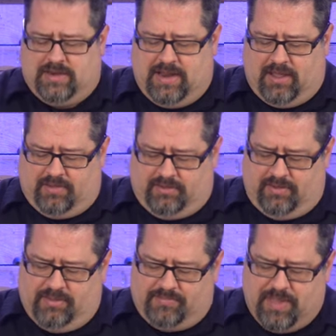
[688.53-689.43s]
Now,
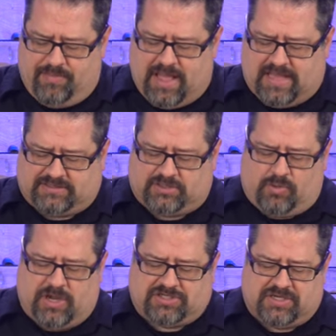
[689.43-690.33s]
people ask the
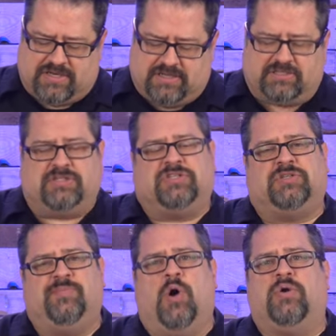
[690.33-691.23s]
question, is the
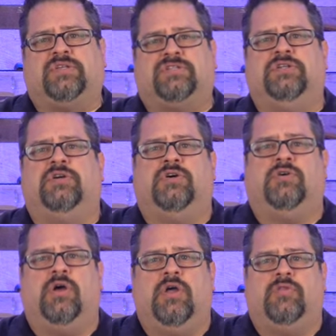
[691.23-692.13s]
smoke
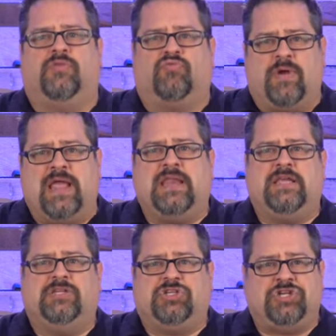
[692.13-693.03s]
still the
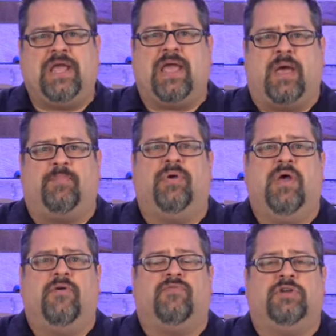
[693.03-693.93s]
reigning champ
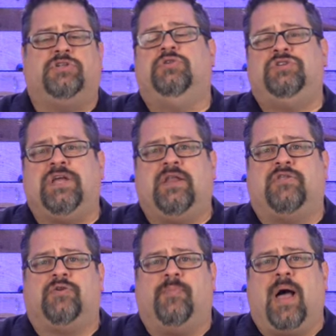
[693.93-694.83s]
for a
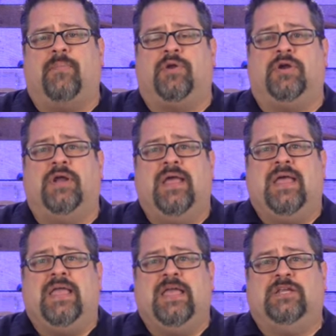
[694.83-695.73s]
2-channel thermometer
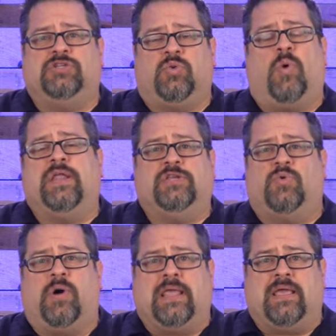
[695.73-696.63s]
in
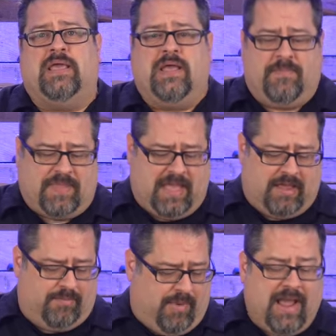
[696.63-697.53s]
2020?
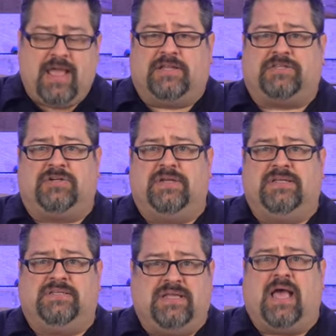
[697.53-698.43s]
And my answer
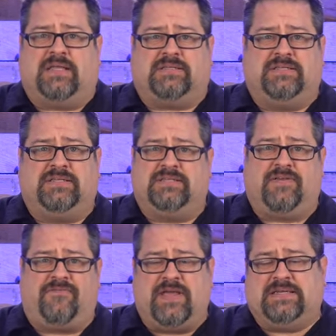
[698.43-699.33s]
is yes. This is
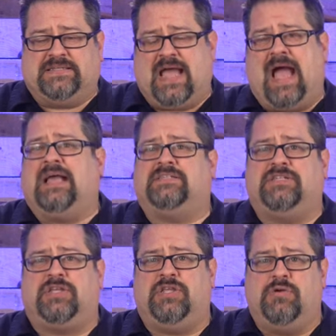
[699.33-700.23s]
a
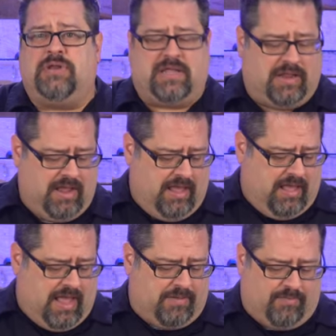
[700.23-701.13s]
fantastic unit.
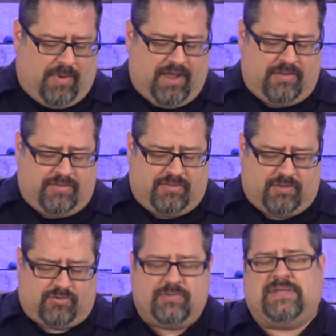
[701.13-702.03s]
And
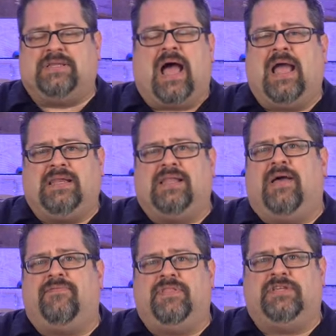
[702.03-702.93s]
the reason I
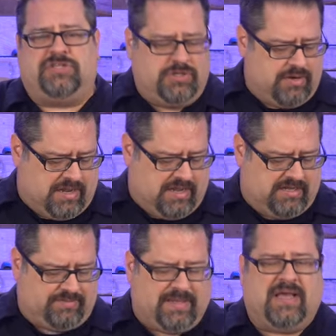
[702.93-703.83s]
love this unit
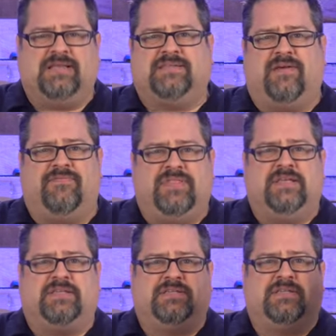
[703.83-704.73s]
is because of
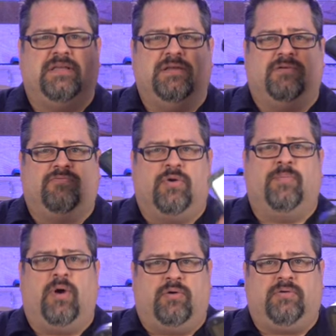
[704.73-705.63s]
this
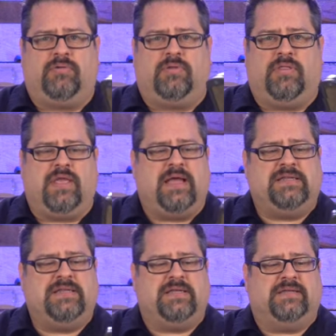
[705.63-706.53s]
remote. And the
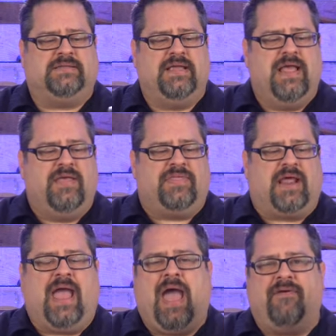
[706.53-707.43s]
idea is that
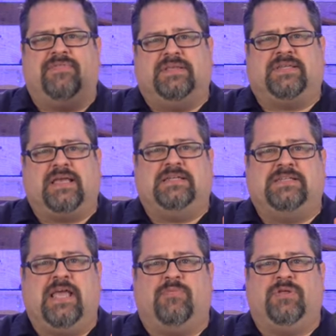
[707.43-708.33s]
I have this I can
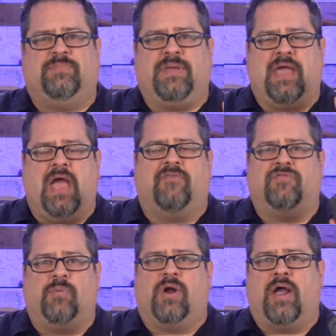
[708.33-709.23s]
take with me
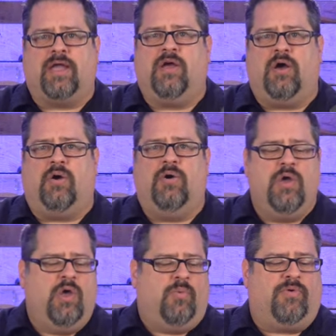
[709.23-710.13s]
everywhere I go,
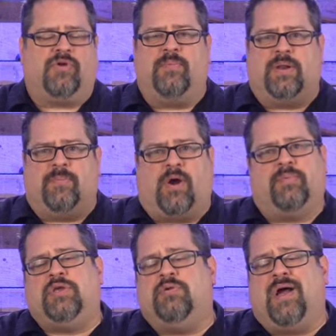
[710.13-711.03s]
whether I'm in a
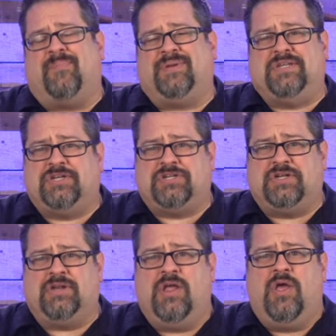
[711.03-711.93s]
barbecue
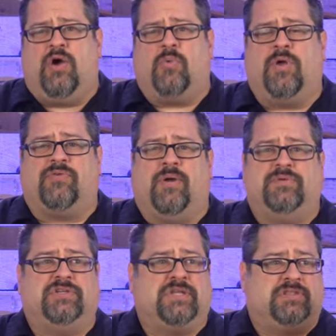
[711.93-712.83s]
competition or whether I'm
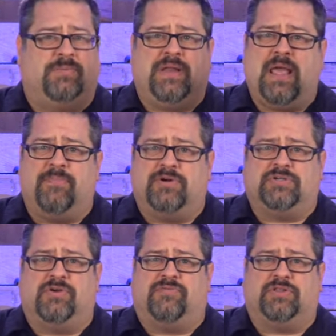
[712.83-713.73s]
just at the
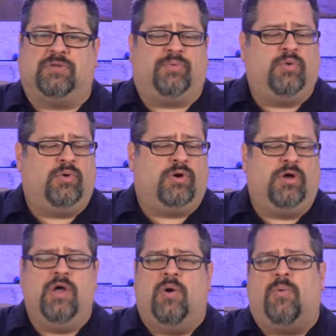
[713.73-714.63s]
neighbors over at the
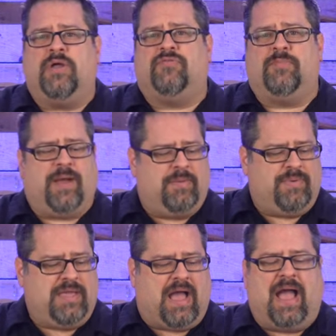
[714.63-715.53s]
pool, whatever it might
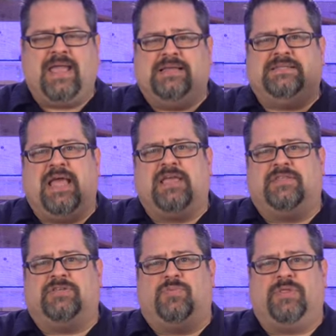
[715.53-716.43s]
be, I can take
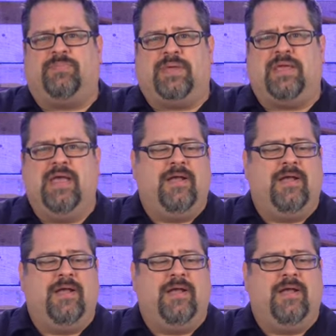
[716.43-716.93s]
this with me